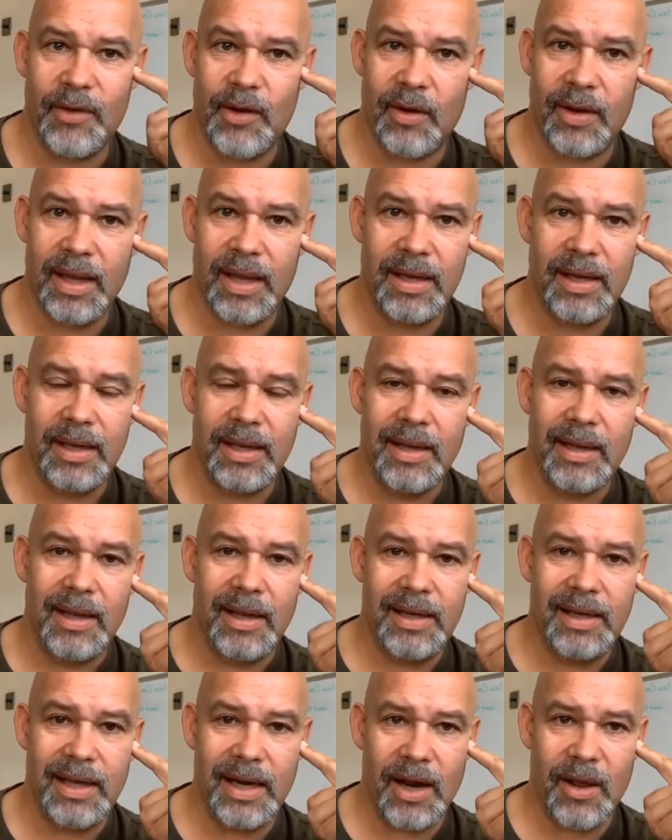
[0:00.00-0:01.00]
that I've got here,
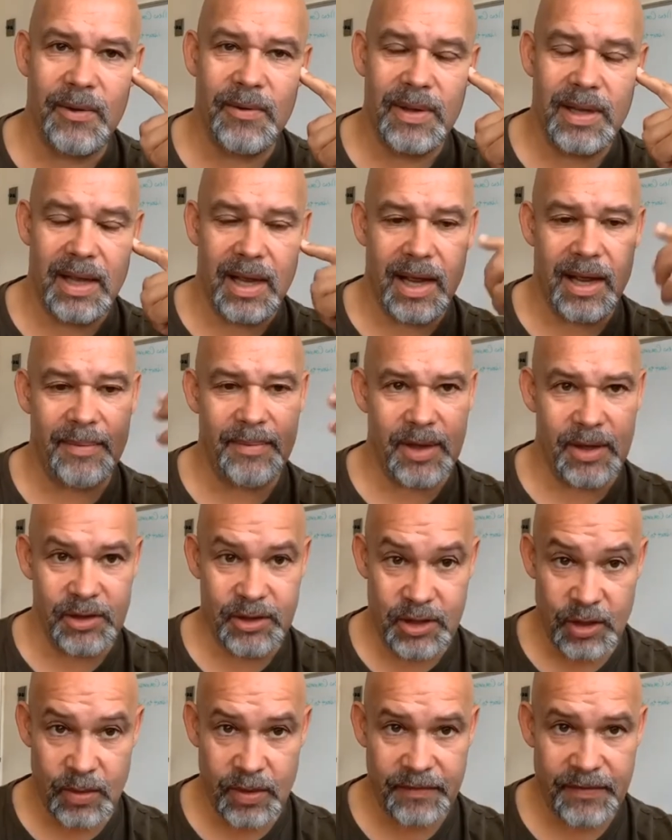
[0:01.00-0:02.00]

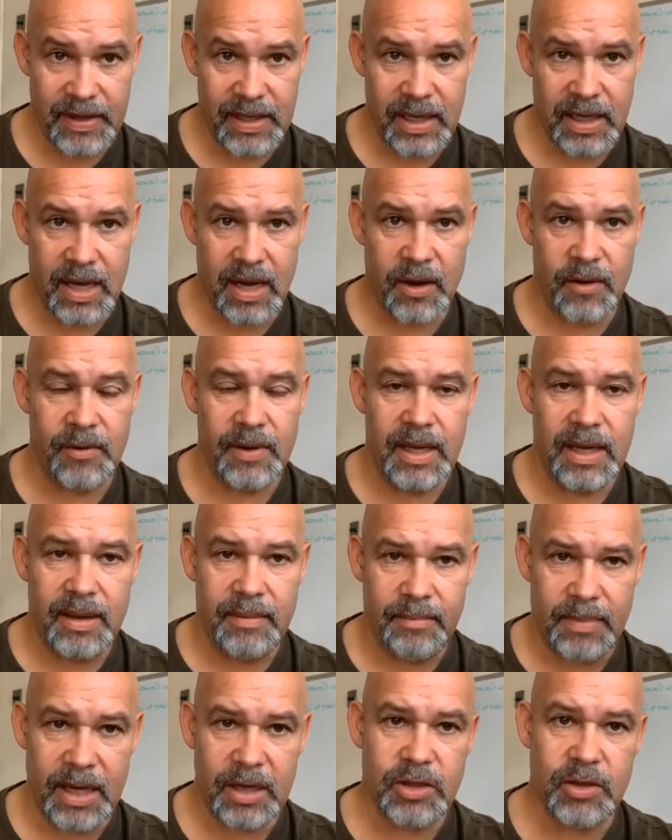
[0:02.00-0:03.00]
do a video,
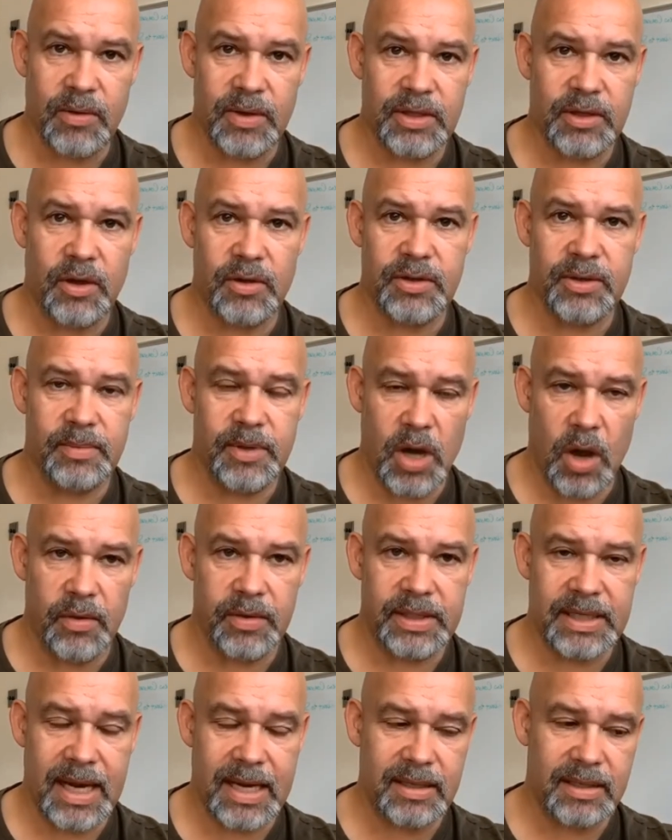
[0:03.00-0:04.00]
make sure it's got some
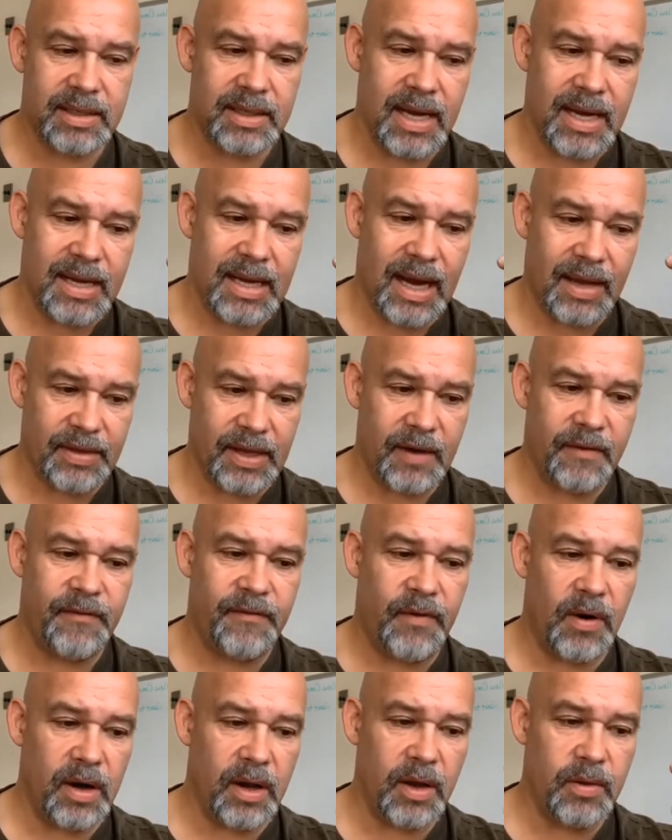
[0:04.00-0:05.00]
content, and then
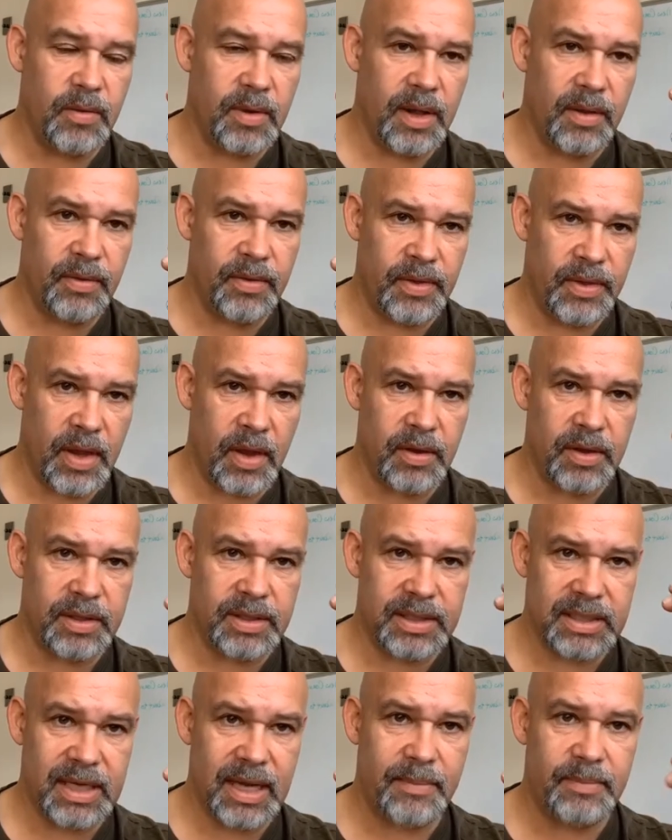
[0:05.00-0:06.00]
follow the
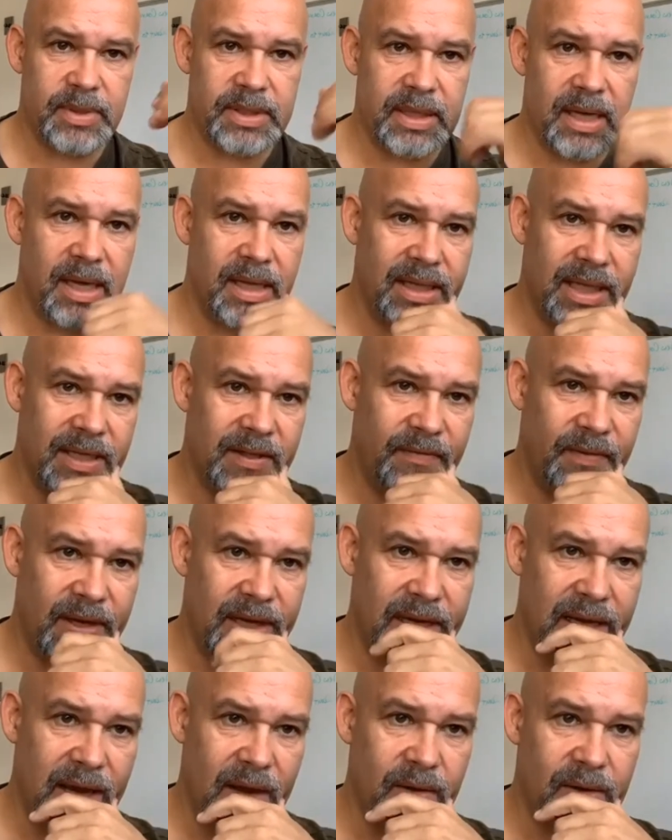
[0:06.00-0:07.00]
steps in this
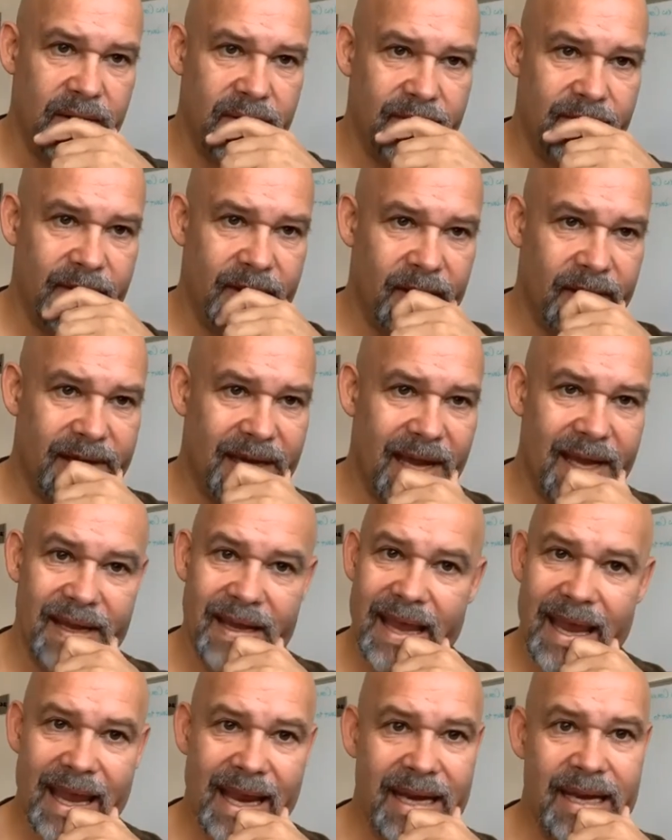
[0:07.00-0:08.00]
video.
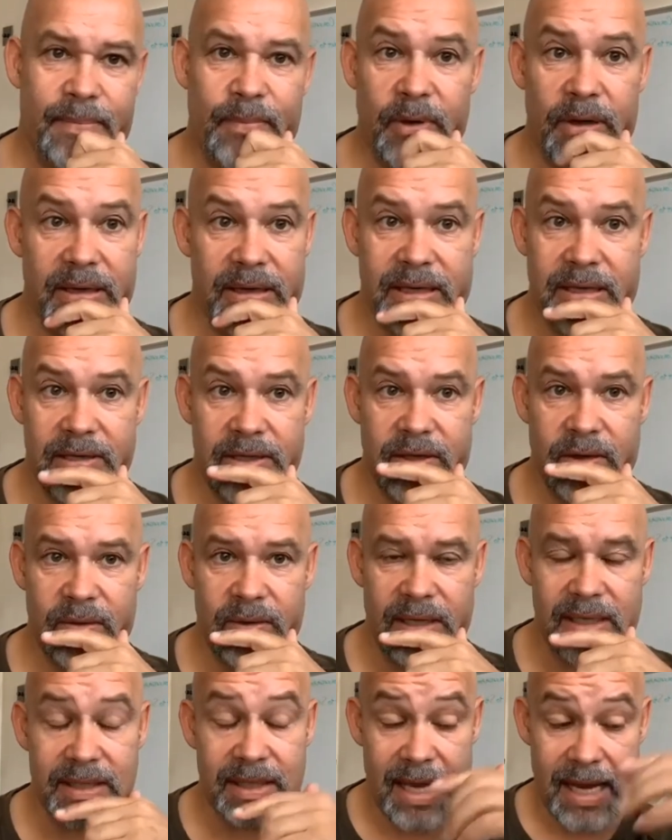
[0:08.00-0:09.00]
Okay, anybody can
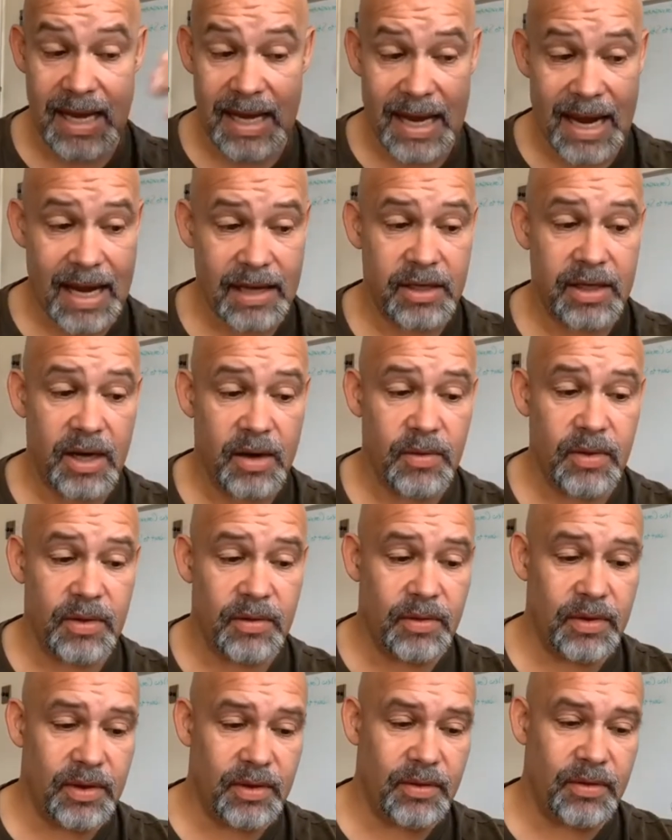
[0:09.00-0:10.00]
do this. And
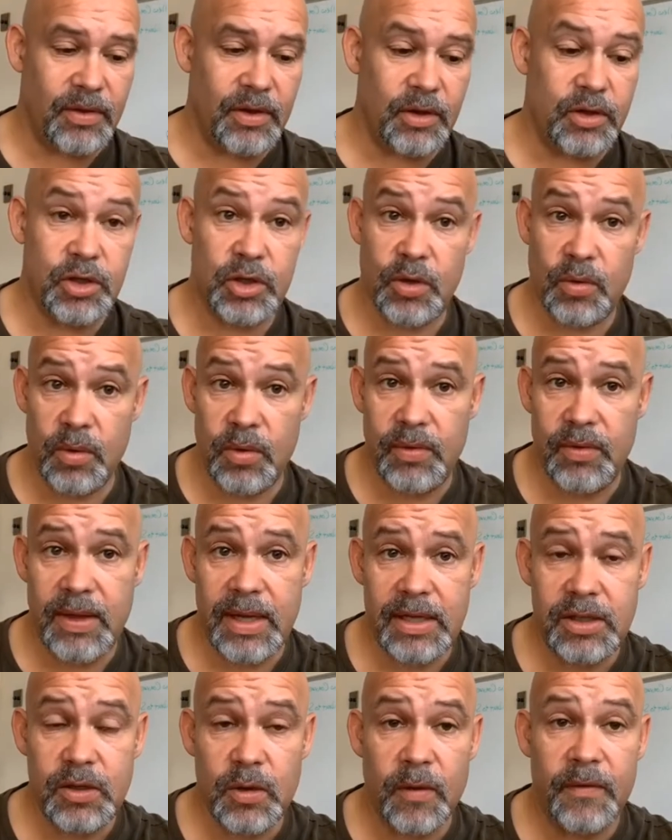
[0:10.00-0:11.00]
the truth
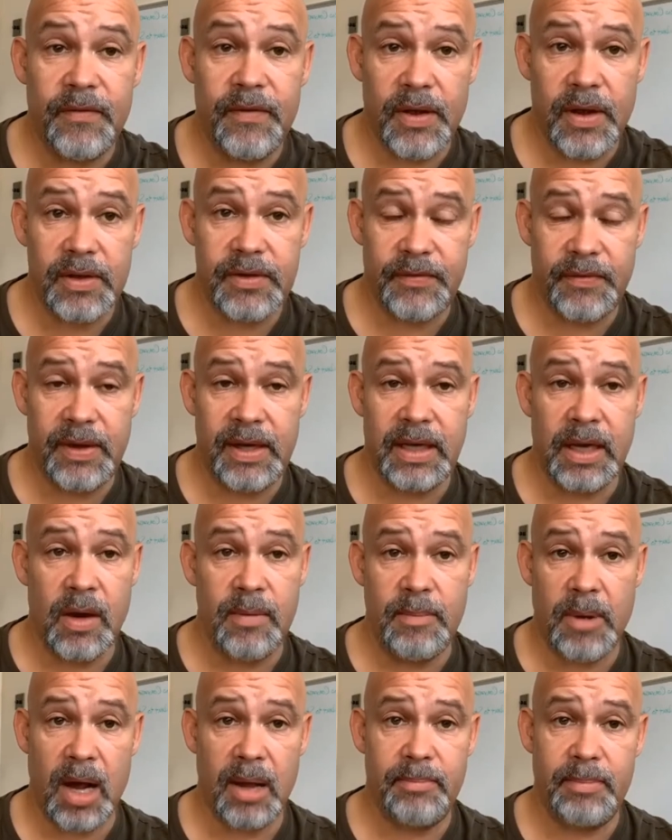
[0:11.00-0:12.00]
is, your first
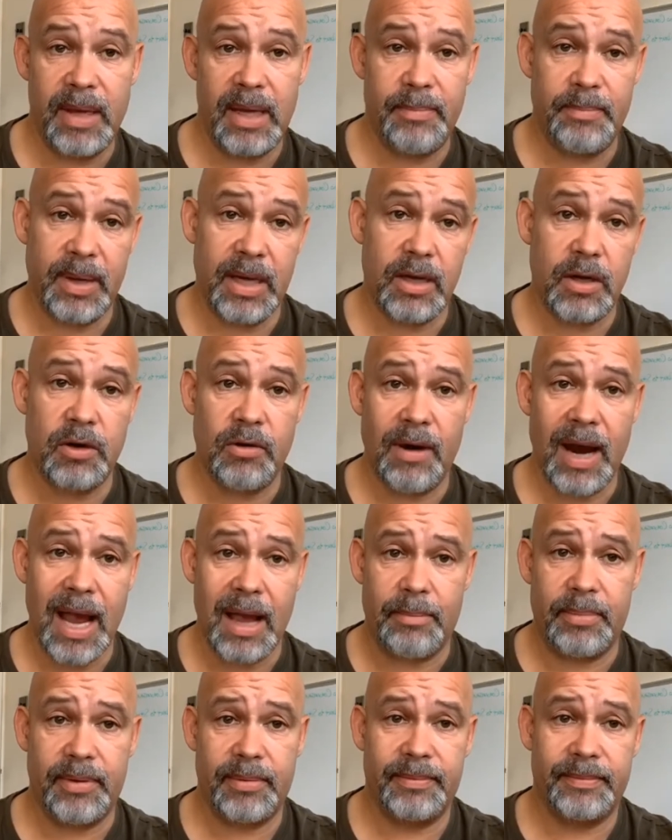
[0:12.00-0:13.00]
video might be a bit
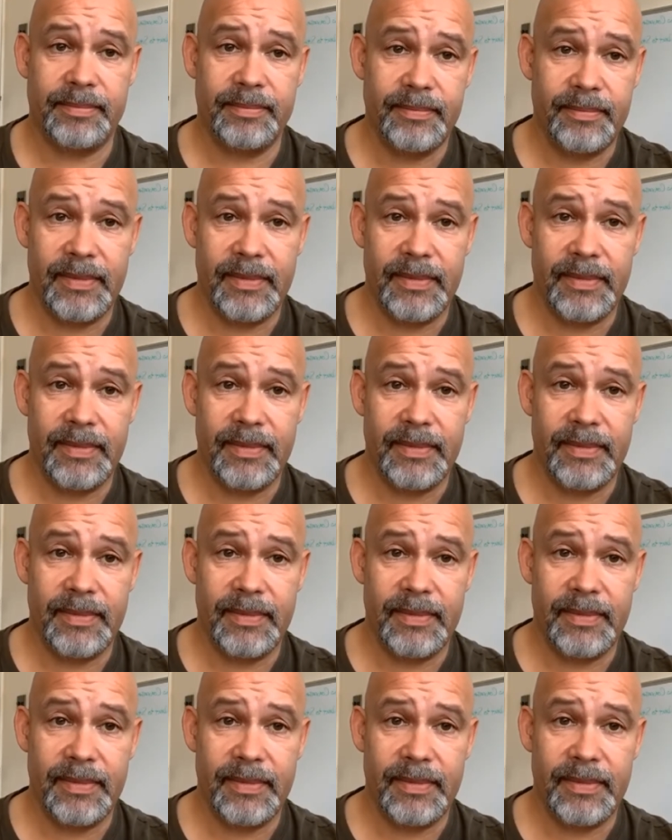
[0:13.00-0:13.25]
crap.